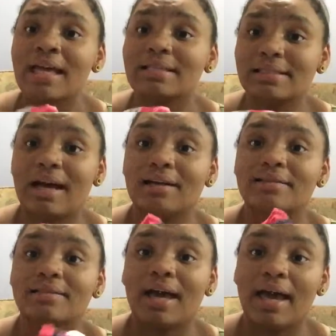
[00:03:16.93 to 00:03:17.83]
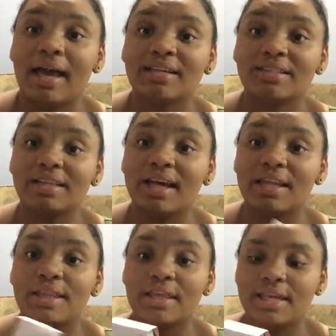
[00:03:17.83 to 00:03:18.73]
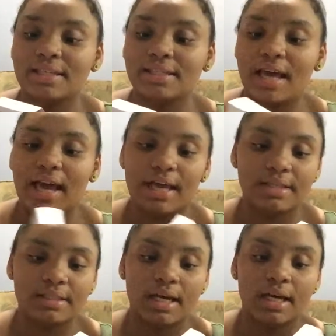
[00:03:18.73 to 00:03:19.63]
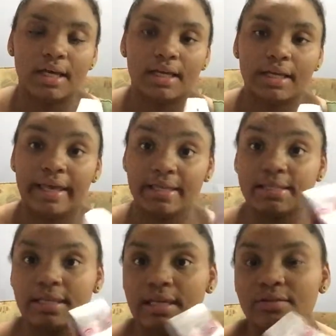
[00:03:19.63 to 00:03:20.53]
Socks. I actually got these at Kid City.